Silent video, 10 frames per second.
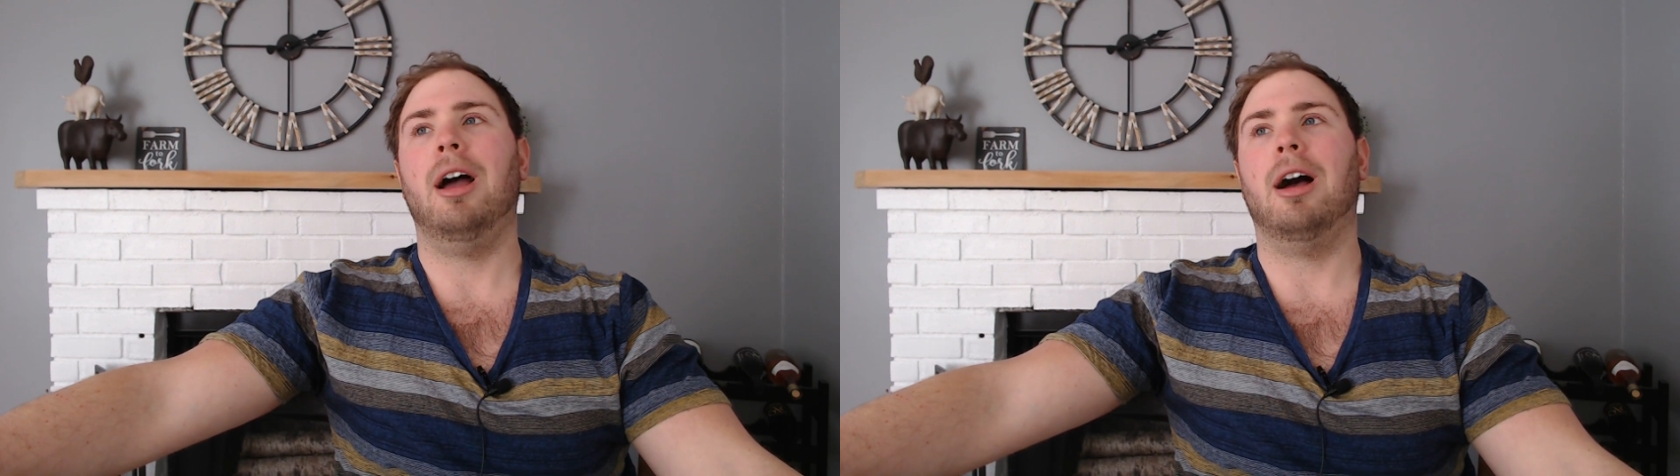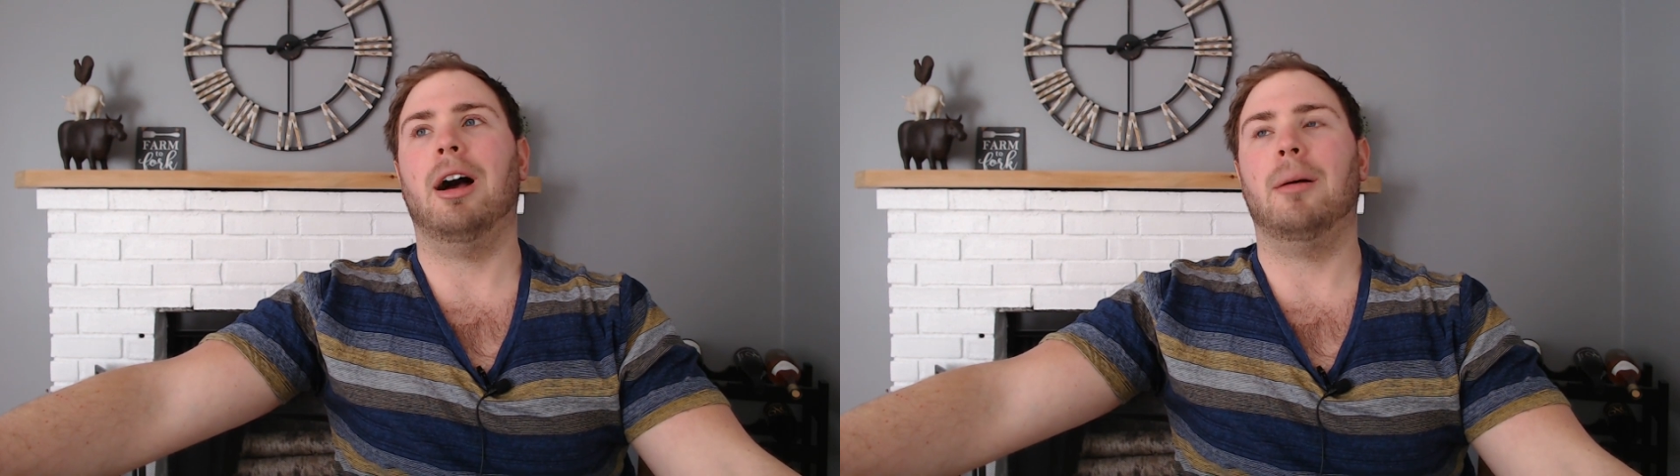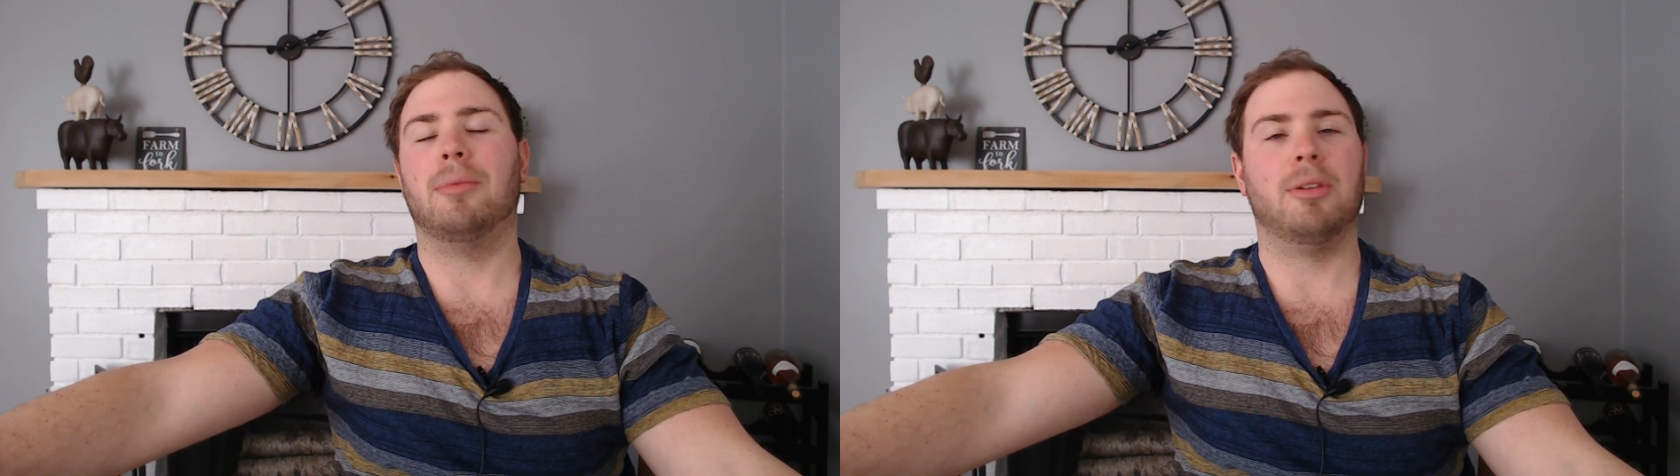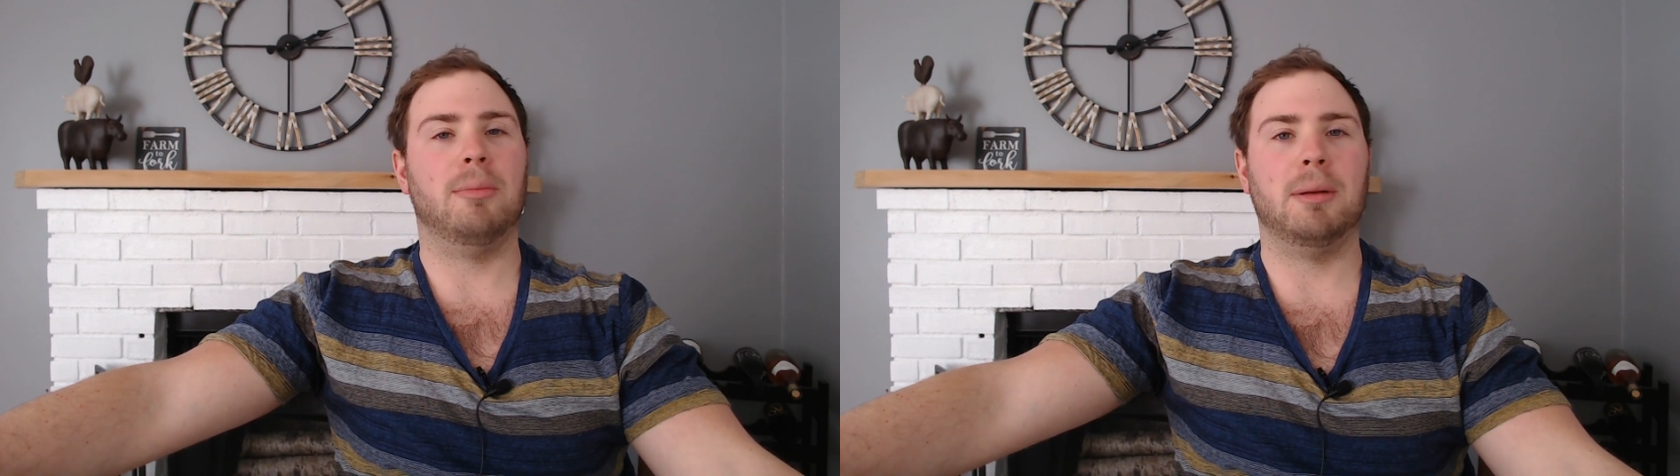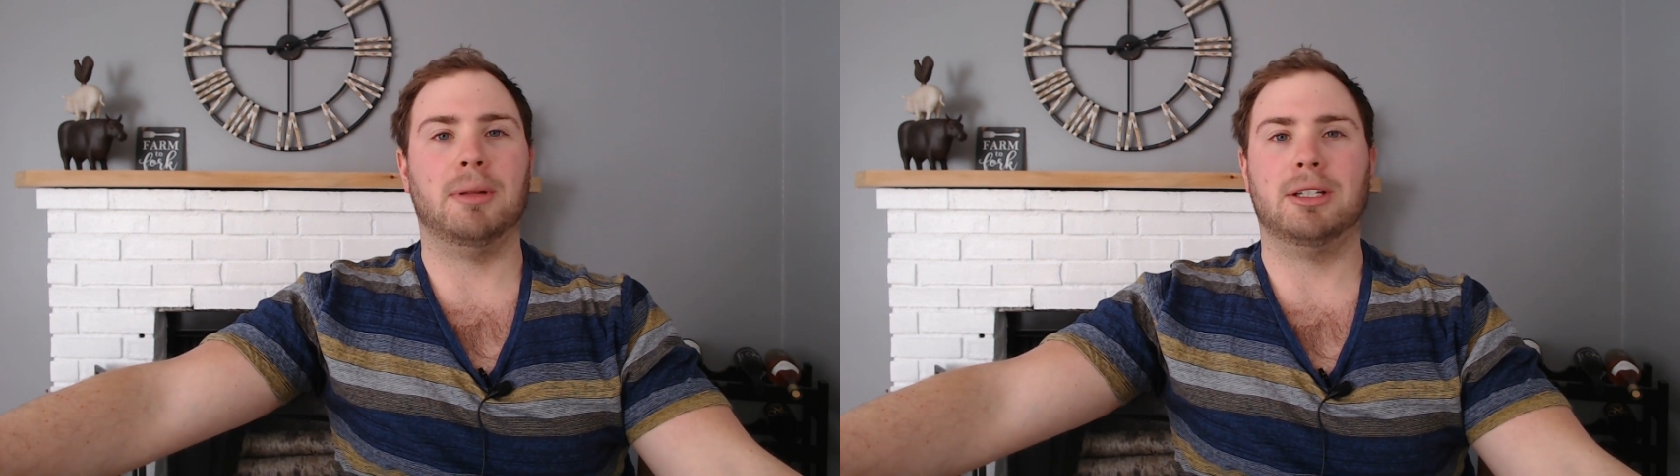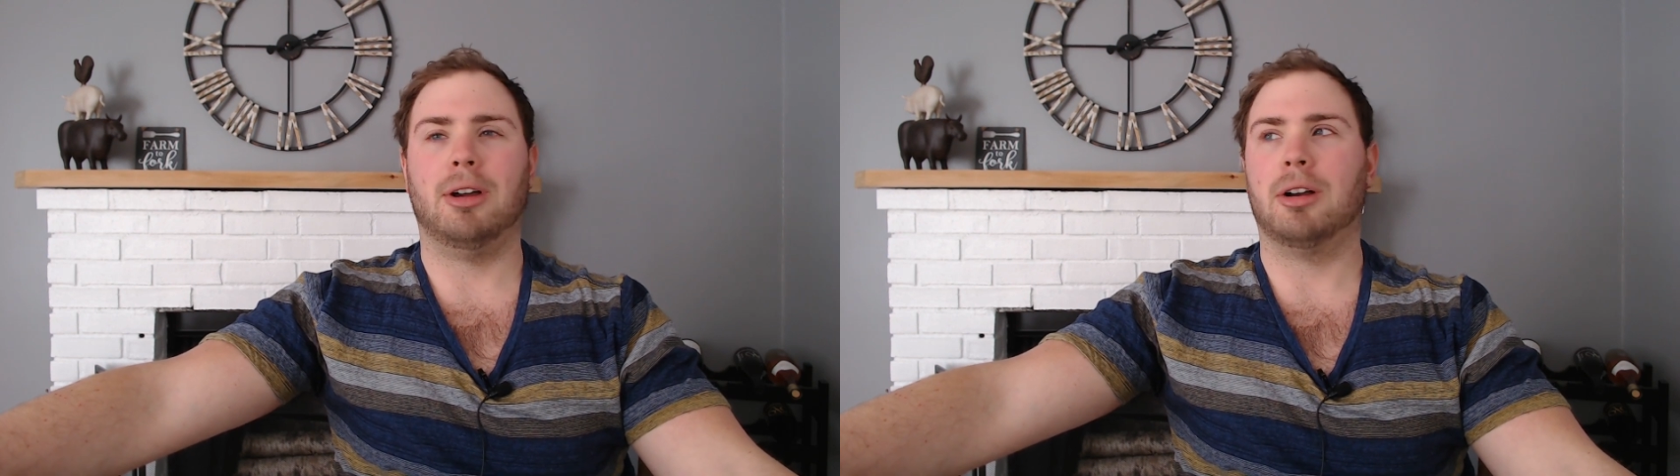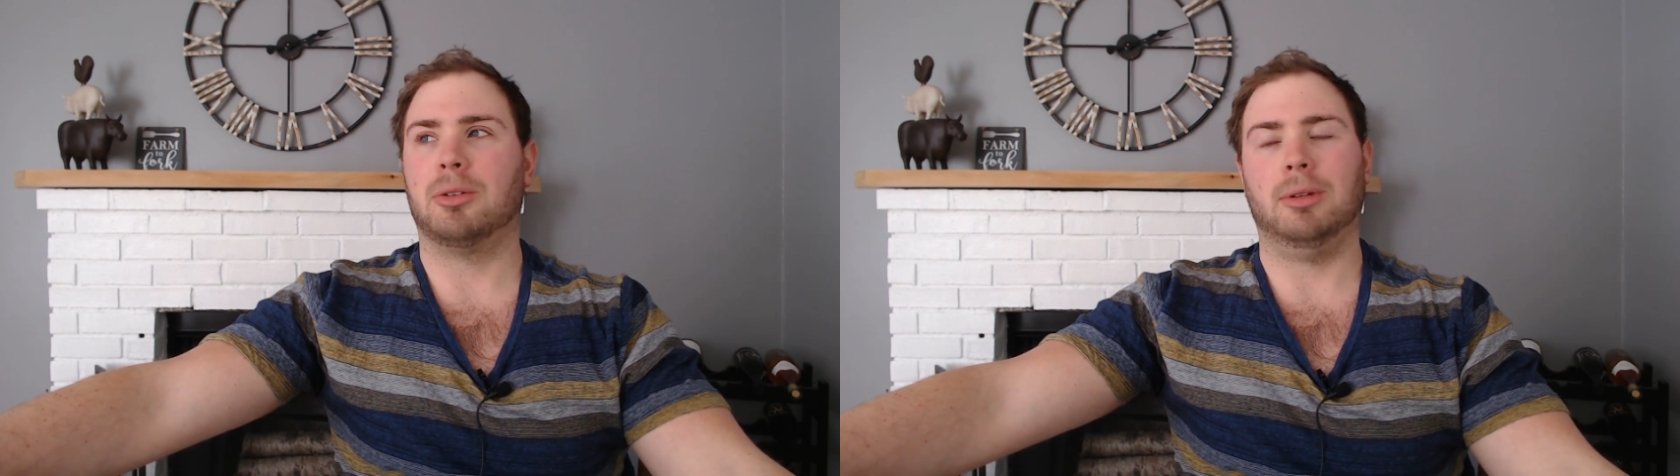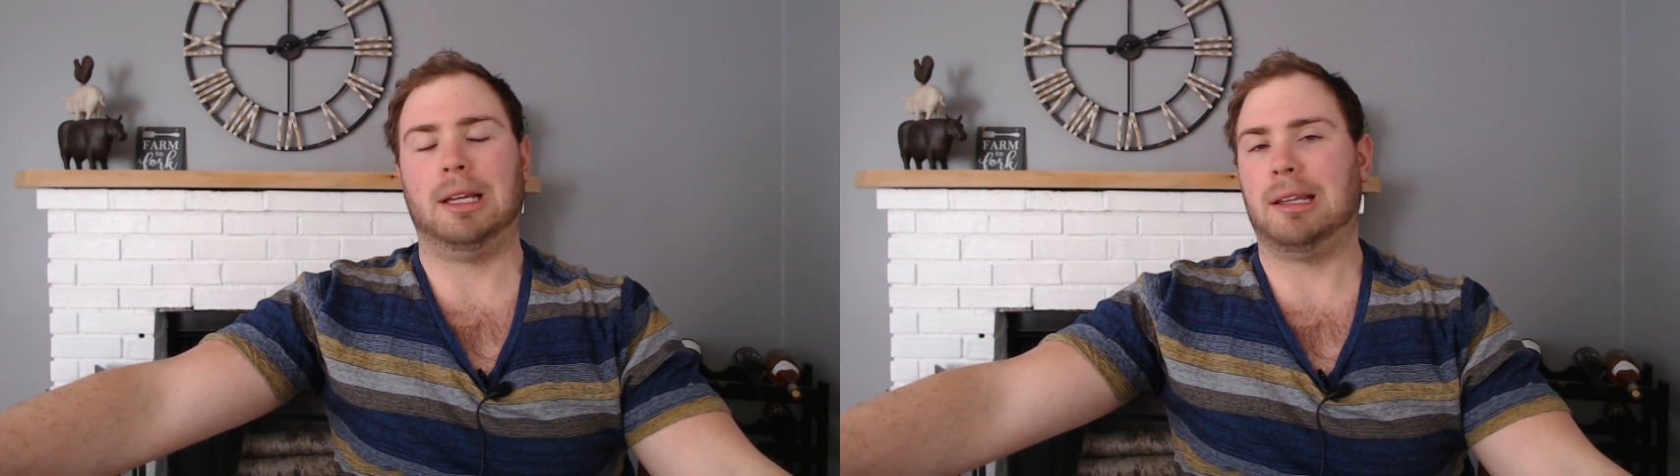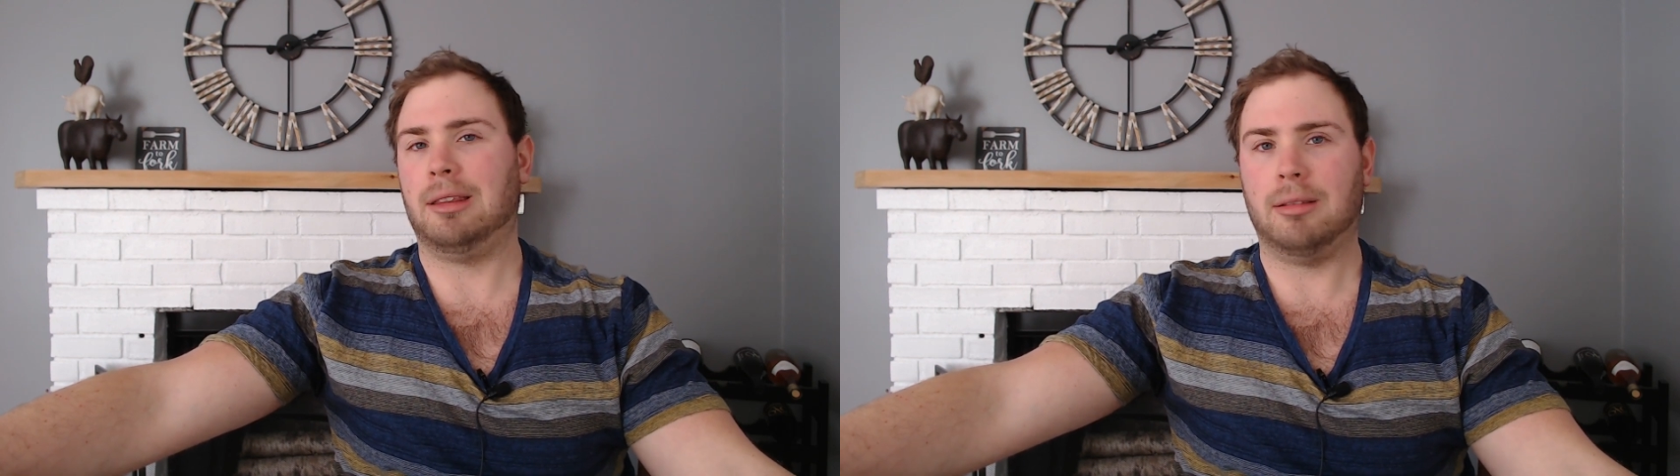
Some people I talked to are like,